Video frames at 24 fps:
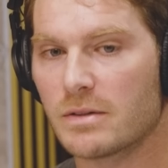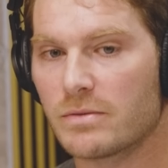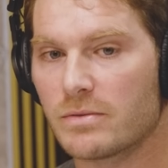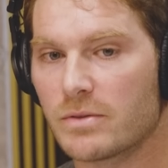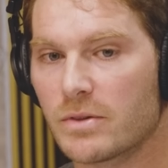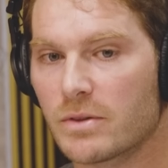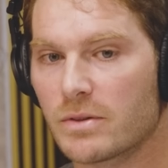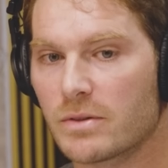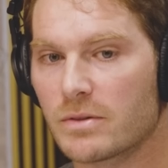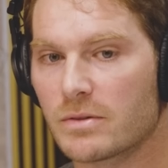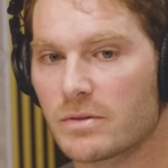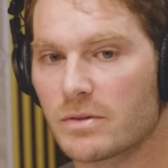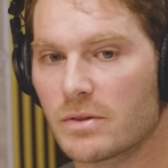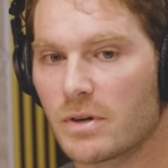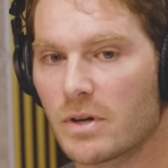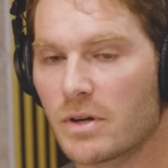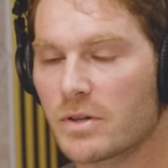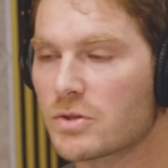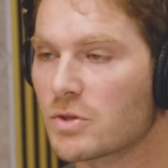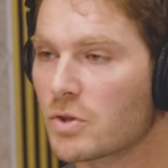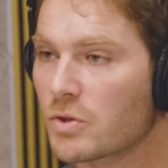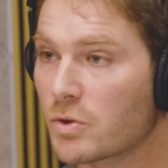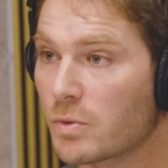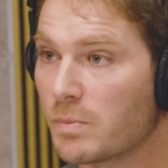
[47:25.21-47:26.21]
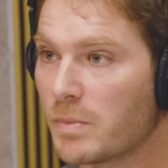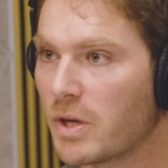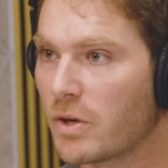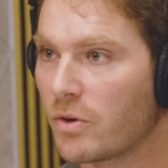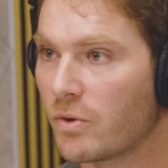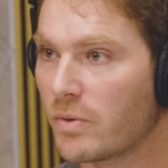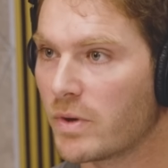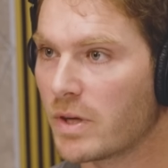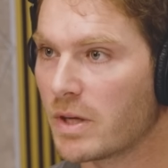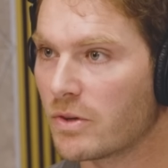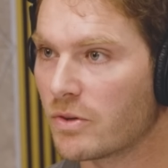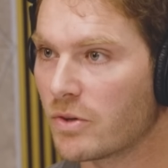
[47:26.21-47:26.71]
if you're on social media
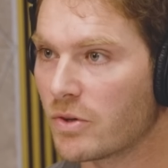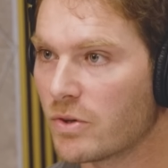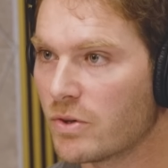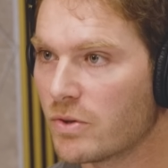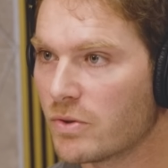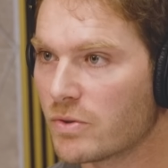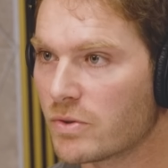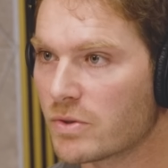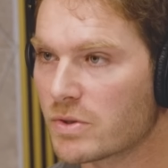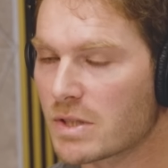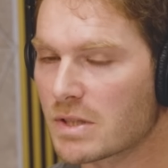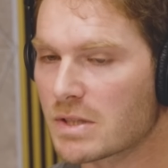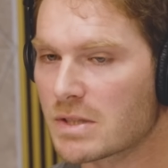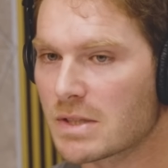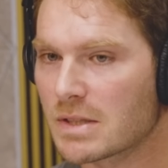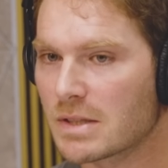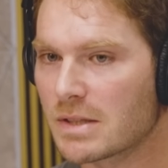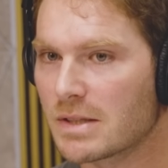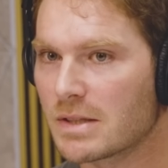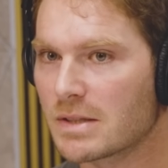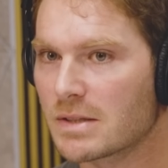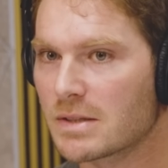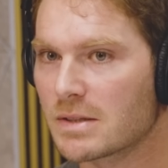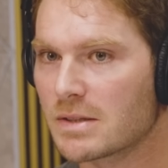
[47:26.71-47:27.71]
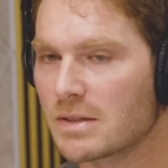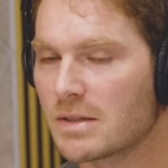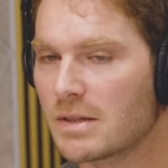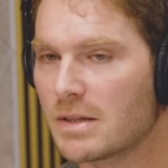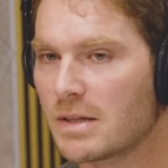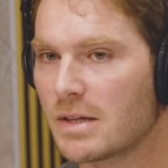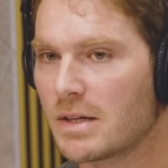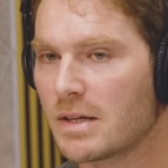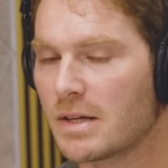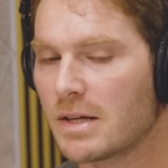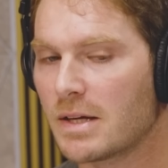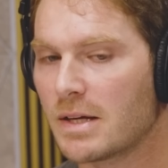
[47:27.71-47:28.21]
reading the news, it's
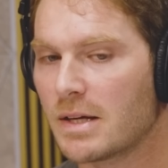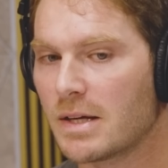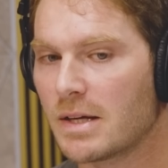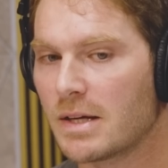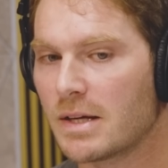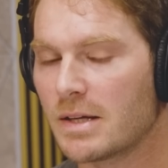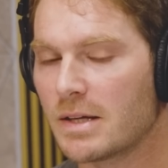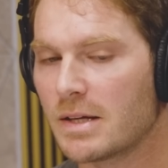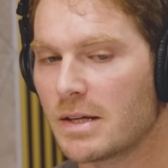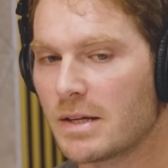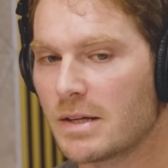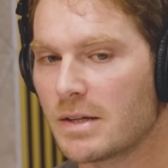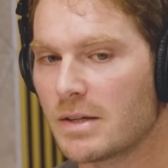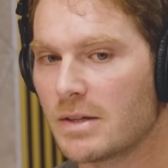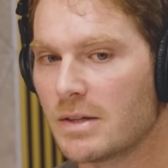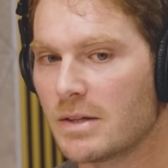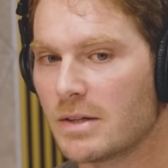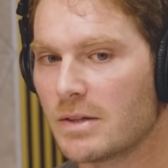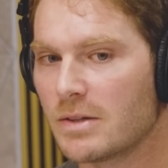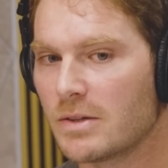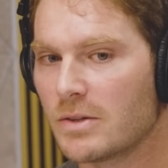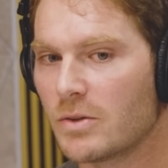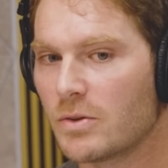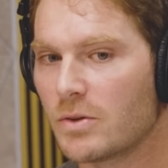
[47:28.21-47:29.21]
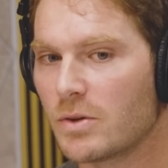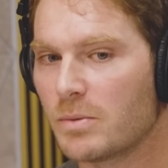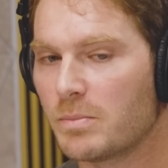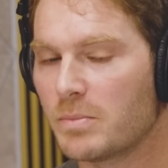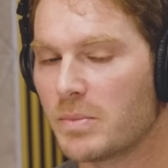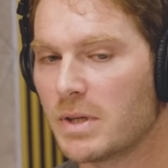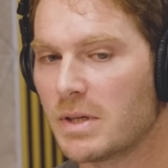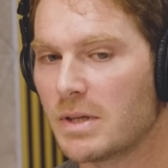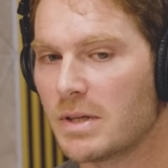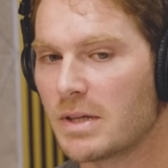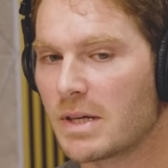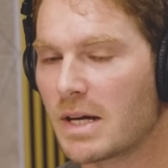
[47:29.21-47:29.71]
you could
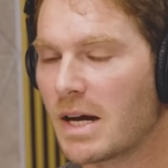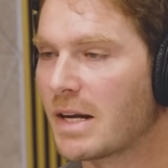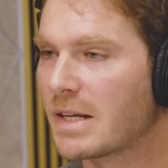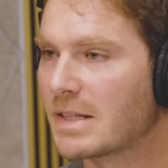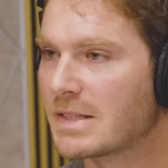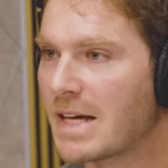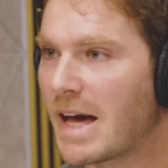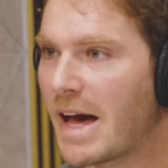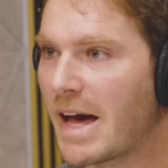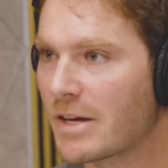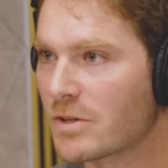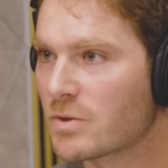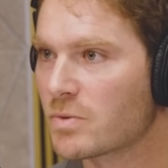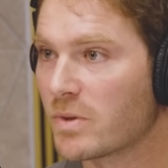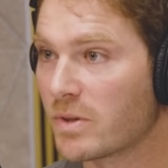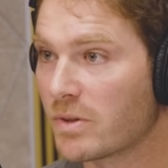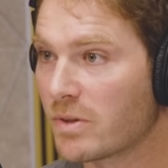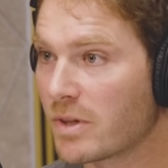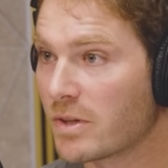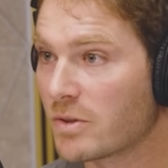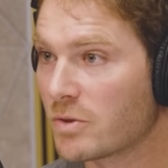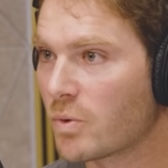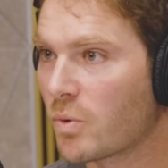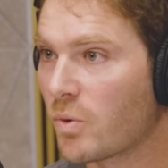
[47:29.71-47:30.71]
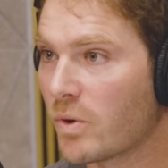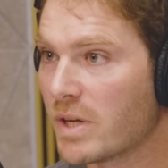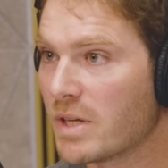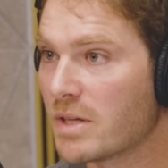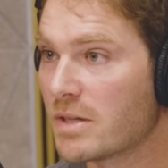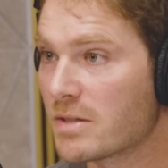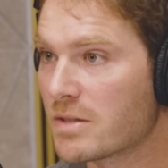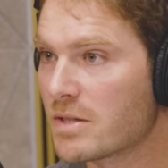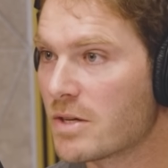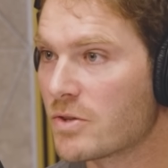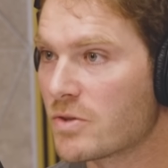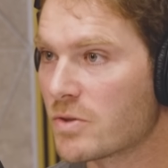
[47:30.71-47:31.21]
be kind of tasked with like 20
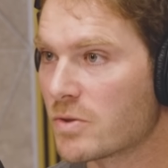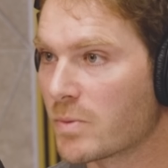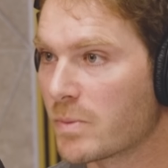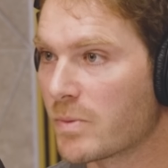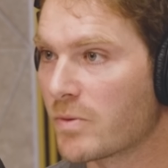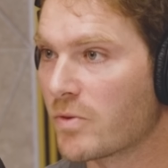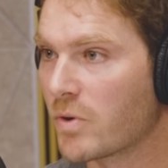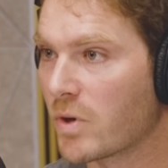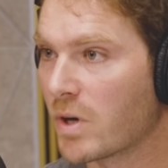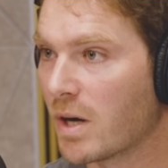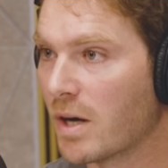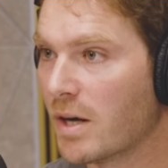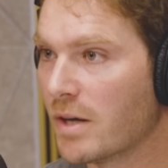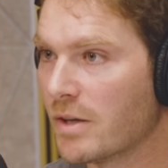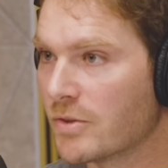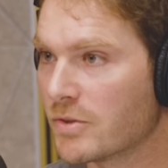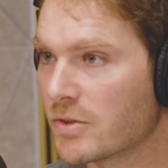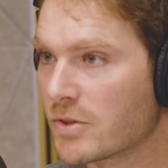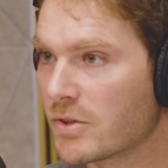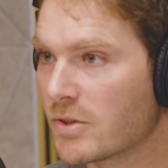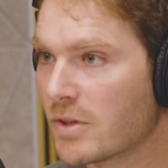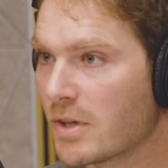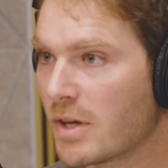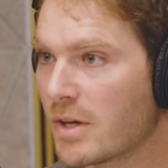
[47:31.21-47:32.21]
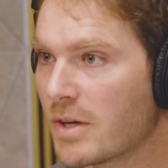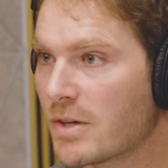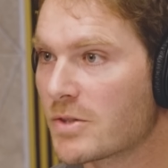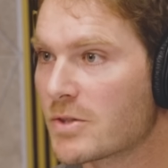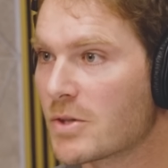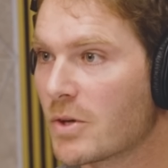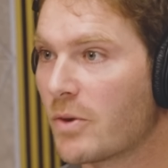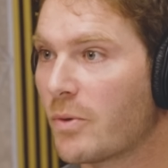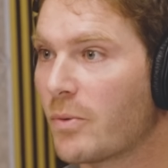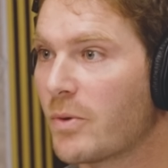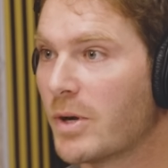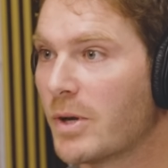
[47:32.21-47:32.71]
decisions before lunch.
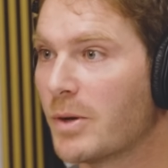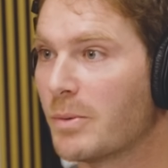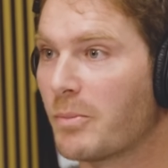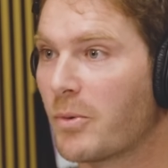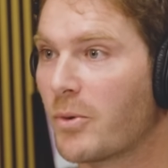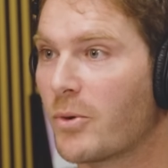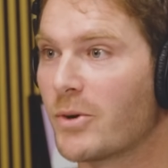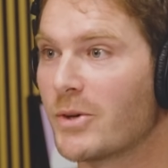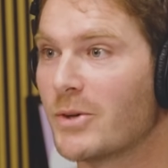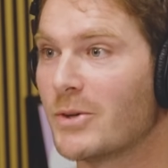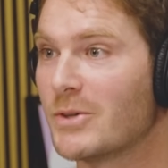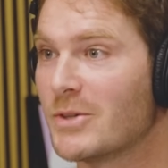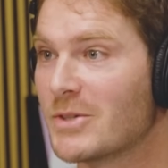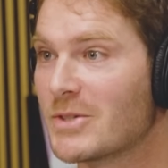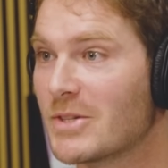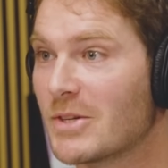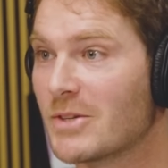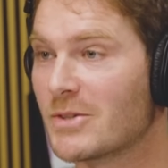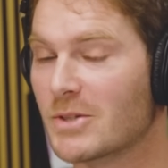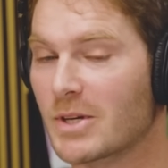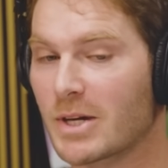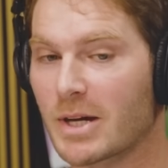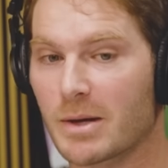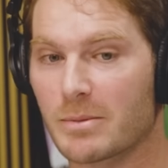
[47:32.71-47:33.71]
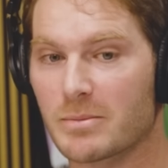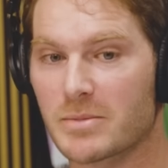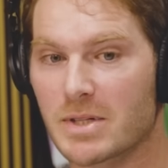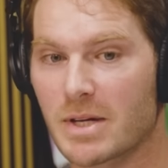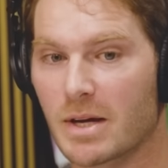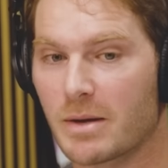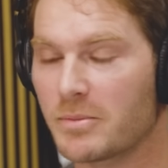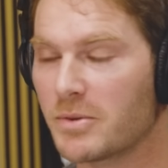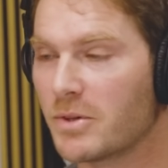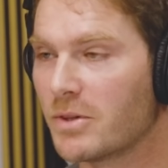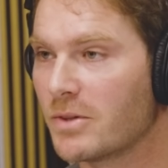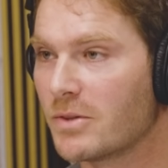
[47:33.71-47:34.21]
So then when an important decision comes
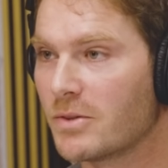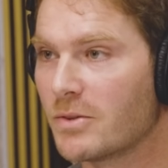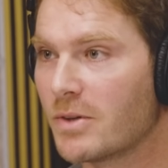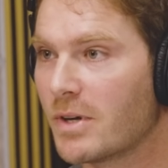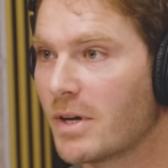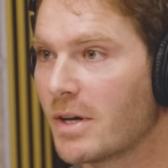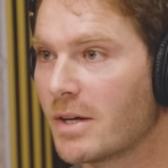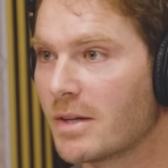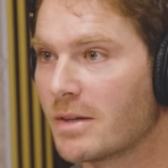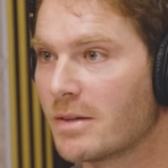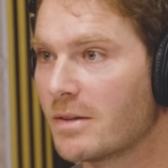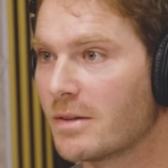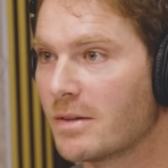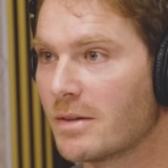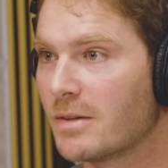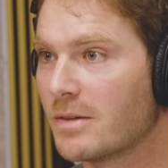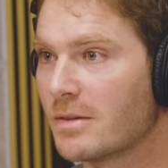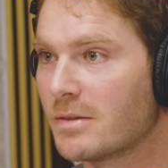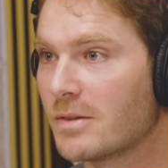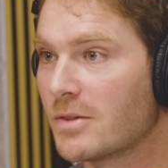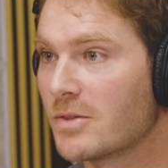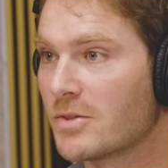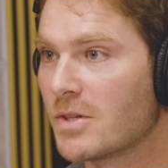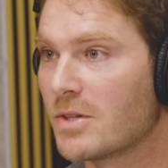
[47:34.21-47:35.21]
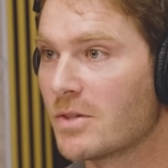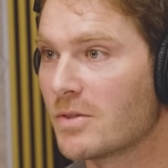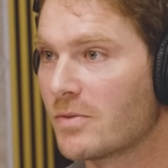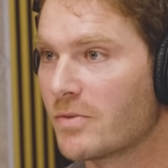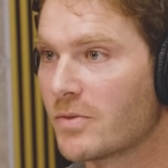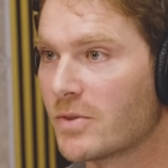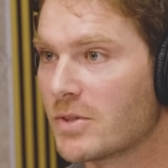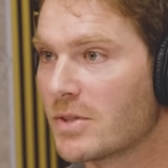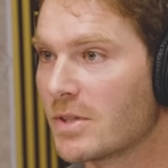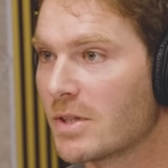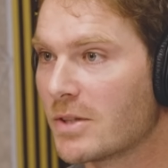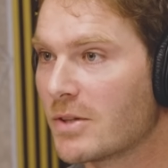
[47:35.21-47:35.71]
up, you got decision
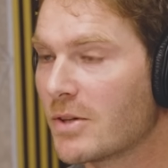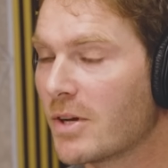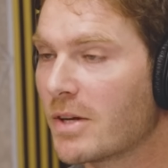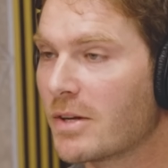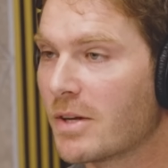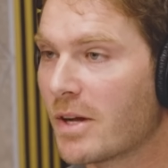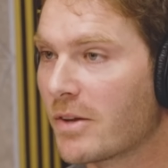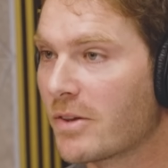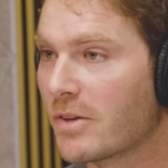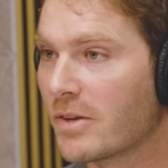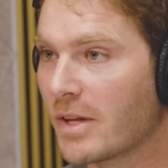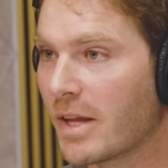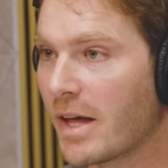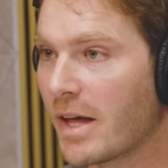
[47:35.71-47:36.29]
fatigue, you got nothing